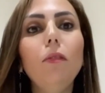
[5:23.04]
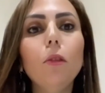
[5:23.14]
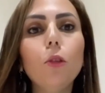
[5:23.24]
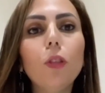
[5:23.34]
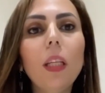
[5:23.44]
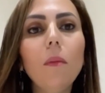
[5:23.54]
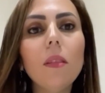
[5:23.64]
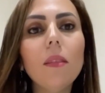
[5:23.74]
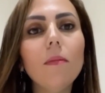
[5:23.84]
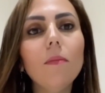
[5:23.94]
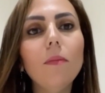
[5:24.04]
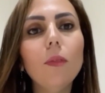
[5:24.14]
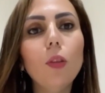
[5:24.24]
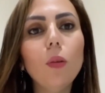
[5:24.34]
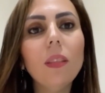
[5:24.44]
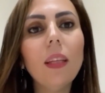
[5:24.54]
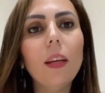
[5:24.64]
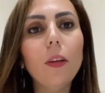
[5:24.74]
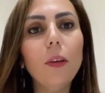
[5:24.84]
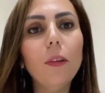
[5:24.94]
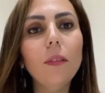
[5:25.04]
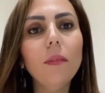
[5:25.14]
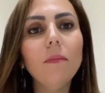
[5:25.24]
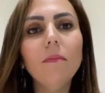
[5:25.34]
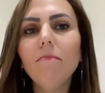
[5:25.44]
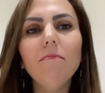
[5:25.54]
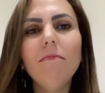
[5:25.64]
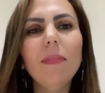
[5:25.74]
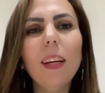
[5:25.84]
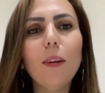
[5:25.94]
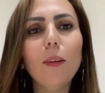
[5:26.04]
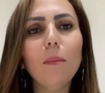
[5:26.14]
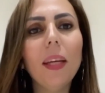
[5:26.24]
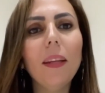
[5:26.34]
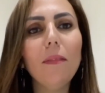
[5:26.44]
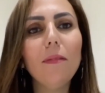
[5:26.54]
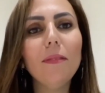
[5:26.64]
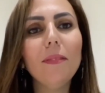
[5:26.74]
your dreams don't scare you, they are not big enough.